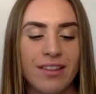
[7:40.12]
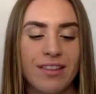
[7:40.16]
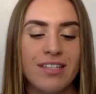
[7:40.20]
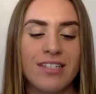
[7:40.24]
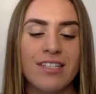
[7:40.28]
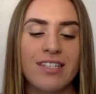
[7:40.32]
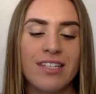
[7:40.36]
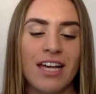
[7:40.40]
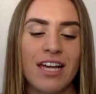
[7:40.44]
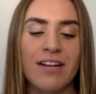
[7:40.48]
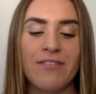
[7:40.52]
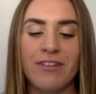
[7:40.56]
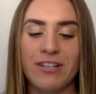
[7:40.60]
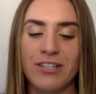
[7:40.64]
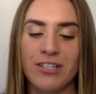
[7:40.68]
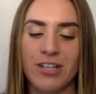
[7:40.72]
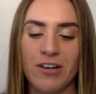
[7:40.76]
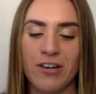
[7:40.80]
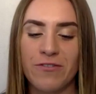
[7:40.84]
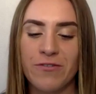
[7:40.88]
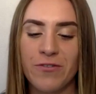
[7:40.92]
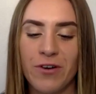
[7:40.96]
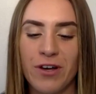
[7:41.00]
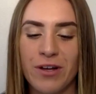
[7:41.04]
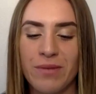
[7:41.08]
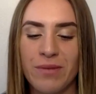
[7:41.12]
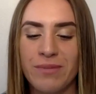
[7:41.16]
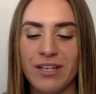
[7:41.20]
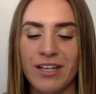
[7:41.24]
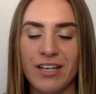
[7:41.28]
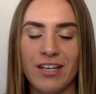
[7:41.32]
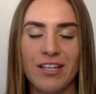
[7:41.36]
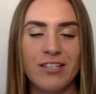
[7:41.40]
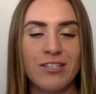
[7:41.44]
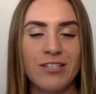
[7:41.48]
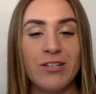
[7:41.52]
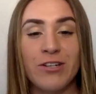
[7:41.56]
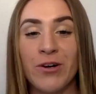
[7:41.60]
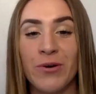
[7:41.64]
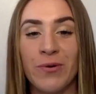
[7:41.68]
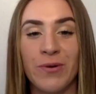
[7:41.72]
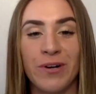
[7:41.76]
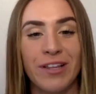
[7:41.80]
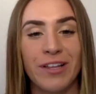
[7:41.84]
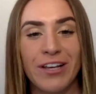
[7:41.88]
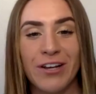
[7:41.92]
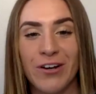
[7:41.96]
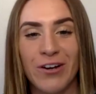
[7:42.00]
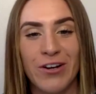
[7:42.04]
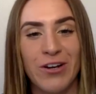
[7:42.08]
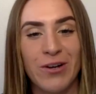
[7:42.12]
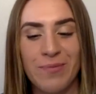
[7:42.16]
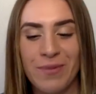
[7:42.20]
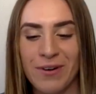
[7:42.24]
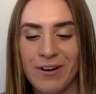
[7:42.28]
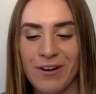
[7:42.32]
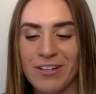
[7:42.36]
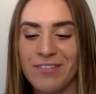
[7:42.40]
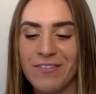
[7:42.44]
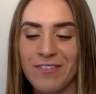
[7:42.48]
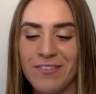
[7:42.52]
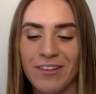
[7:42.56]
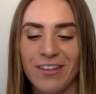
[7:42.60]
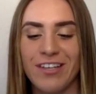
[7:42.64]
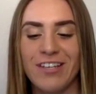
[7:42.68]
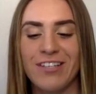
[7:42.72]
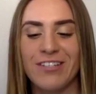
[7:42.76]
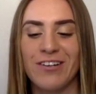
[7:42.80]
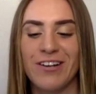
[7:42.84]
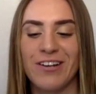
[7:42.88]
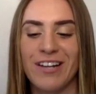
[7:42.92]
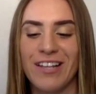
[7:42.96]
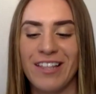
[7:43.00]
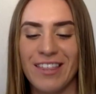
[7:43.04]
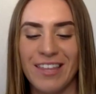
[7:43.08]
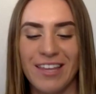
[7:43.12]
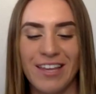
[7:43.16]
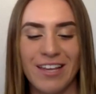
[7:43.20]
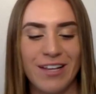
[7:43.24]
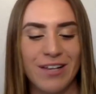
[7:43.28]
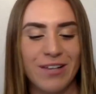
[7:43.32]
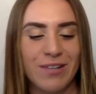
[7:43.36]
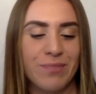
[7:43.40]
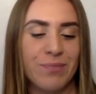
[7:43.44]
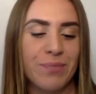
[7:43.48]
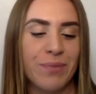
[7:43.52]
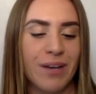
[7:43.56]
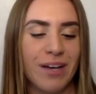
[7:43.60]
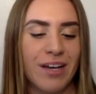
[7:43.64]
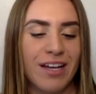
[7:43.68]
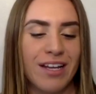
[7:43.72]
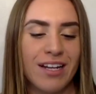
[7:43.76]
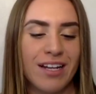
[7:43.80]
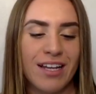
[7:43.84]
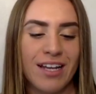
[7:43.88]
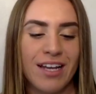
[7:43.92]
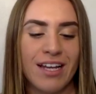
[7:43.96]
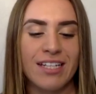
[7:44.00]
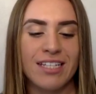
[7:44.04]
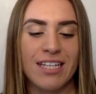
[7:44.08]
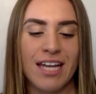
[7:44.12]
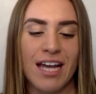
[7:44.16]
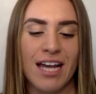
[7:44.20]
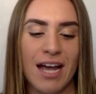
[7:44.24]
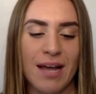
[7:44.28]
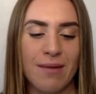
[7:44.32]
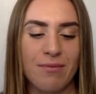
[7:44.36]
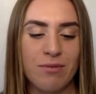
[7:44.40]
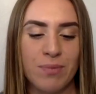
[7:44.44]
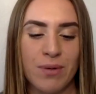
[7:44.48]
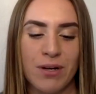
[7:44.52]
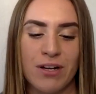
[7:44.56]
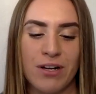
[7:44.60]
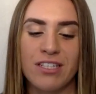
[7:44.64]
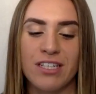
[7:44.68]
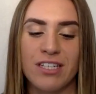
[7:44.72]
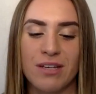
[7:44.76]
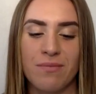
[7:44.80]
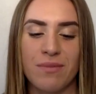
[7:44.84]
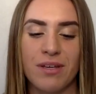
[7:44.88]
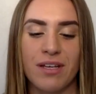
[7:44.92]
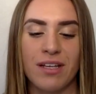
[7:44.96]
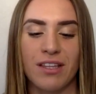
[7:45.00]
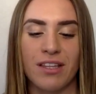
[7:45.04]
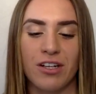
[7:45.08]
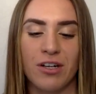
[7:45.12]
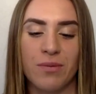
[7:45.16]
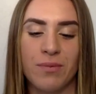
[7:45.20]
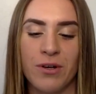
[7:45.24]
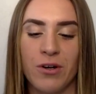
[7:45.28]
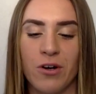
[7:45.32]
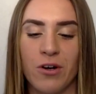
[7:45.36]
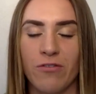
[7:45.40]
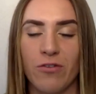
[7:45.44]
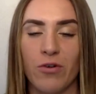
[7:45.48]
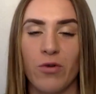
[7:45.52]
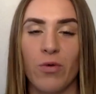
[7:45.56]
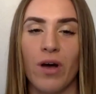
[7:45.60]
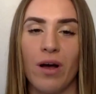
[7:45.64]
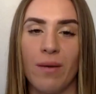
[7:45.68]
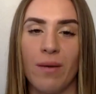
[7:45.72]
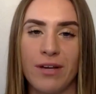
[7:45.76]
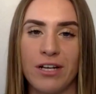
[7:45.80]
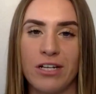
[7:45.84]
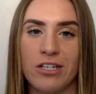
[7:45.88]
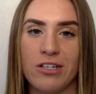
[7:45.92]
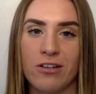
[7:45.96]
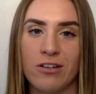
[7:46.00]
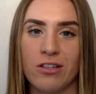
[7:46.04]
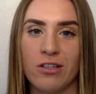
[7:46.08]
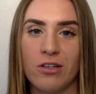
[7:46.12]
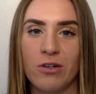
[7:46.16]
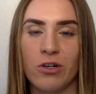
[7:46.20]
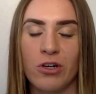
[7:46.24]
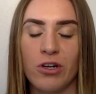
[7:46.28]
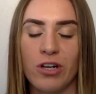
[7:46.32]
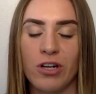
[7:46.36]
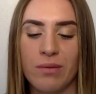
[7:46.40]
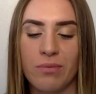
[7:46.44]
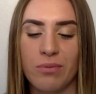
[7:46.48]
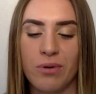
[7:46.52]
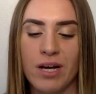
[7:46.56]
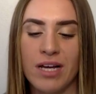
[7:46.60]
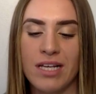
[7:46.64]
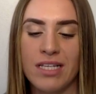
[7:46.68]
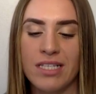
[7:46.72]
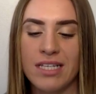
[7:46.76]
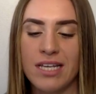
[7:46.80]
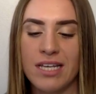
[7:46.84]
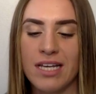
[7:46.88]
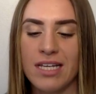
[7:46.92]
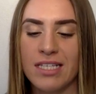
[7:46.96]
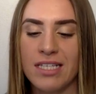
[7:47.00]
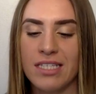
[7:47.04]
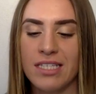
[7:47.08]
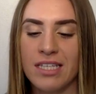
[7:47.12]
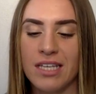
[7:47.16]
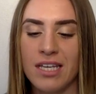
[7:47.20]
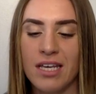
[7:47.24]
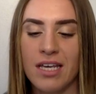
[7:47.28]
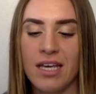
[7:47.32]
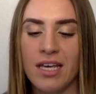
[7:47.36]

This is kind of a tough one because you don't want to, like, hurt your parents' feelings or anything, but at times parents can be a little bit overwhelming during the recruiting process,